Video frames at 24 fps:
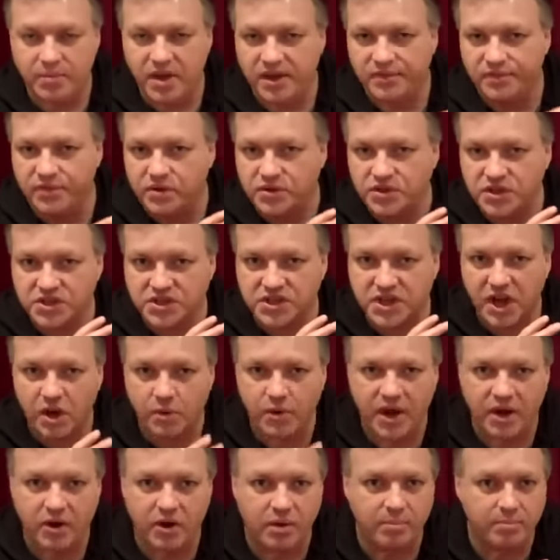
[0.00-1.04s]
If you just go
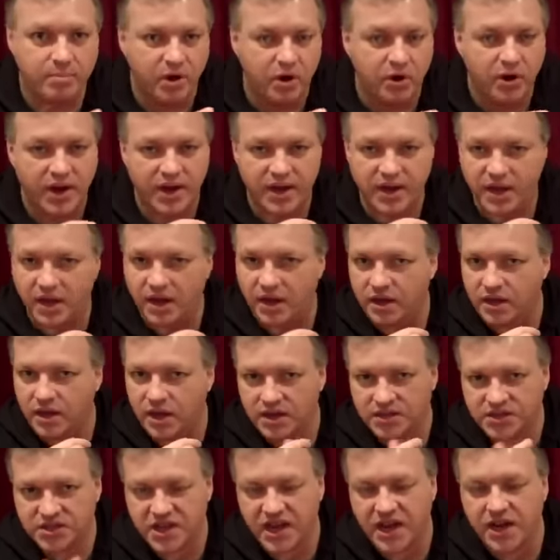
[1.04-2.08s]
out and buy
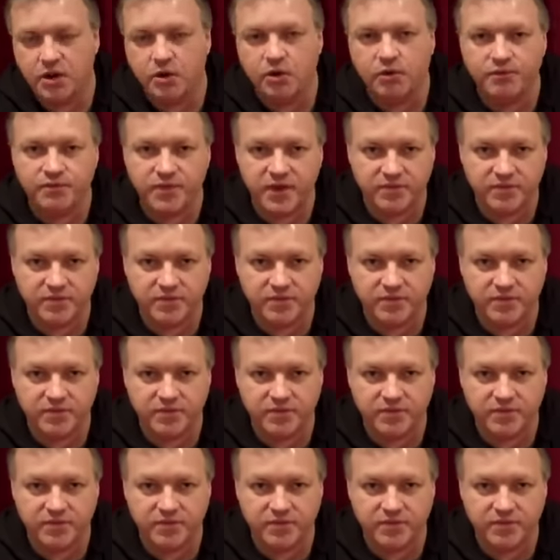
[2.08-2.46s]
a £10 or